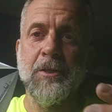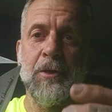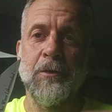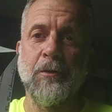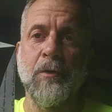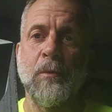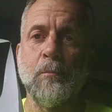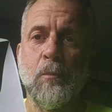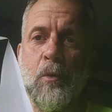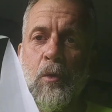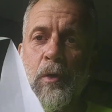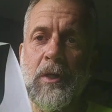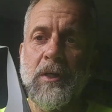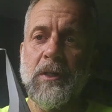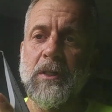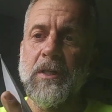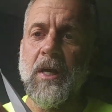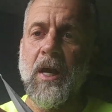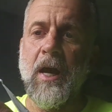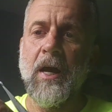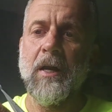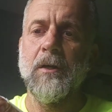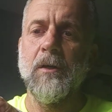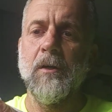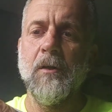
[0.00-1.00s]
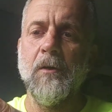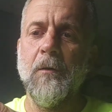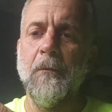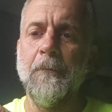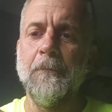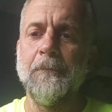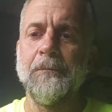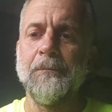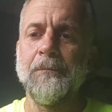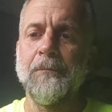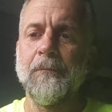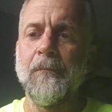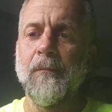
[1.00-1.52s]
you're in Boise, Idaho,
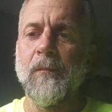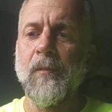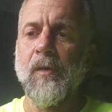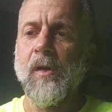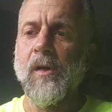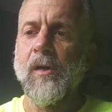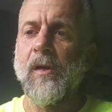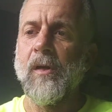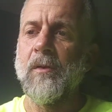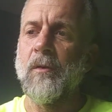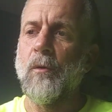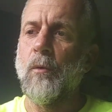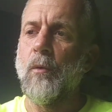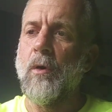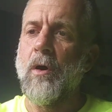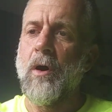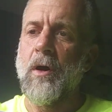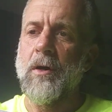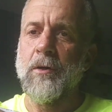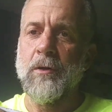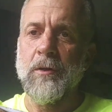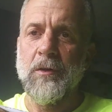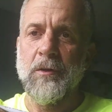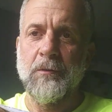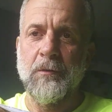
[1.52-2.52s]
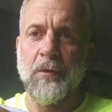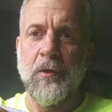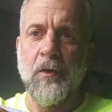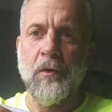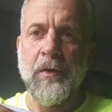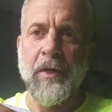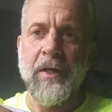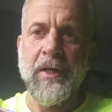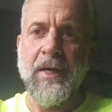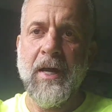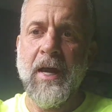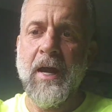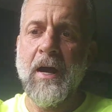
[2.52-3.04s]
and the water is
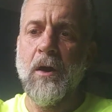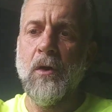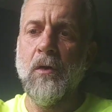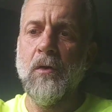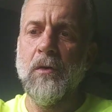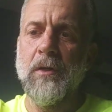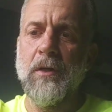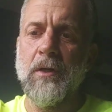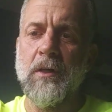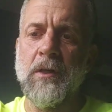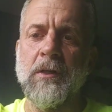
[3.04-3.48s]
flowing down,